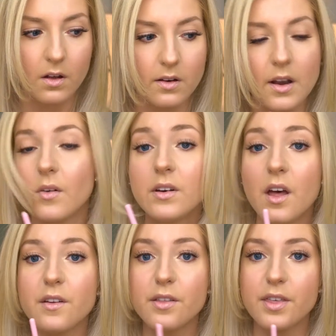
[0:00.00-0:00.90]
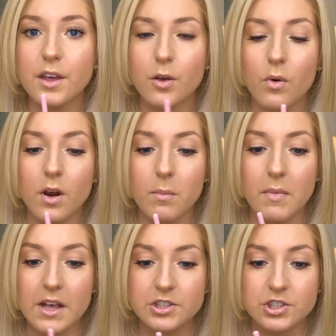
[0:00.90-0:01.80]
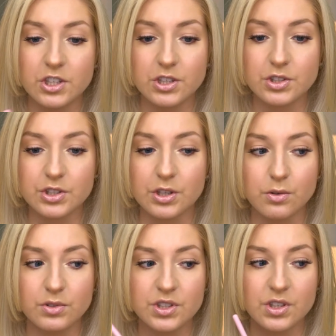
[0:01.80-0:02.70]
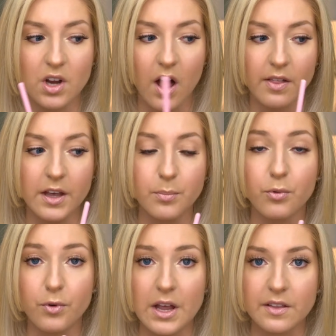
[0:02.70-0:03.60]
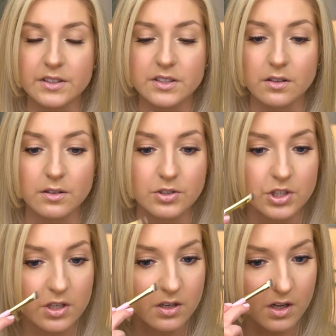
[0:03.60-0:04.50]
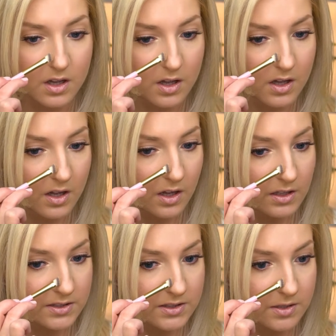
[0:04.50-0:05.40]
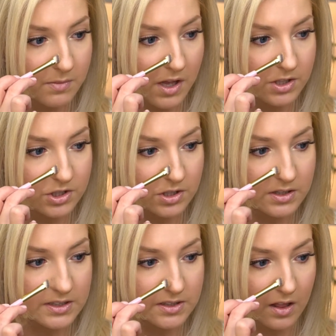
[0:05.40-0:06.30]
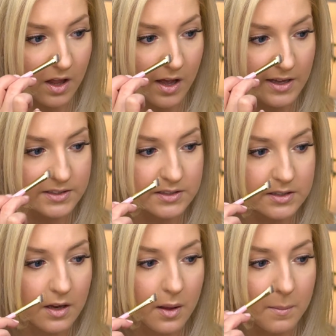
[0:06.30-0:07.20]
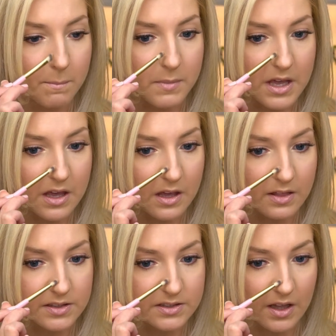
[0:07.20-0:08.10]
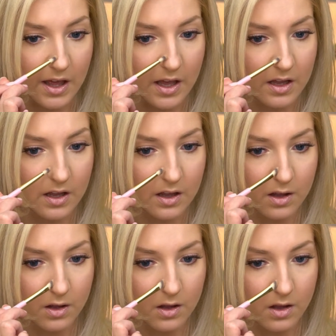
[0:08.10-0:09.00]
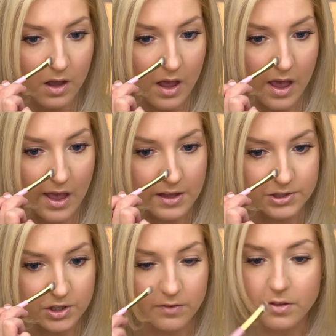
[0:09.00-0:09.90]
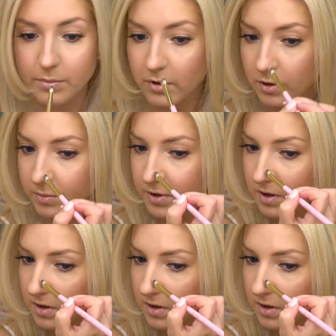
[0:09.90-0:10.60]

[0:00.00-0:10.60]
Now another thing you want to make sure to do to not like break this illusion is to make sure these lines meet in this like edge of the bulb.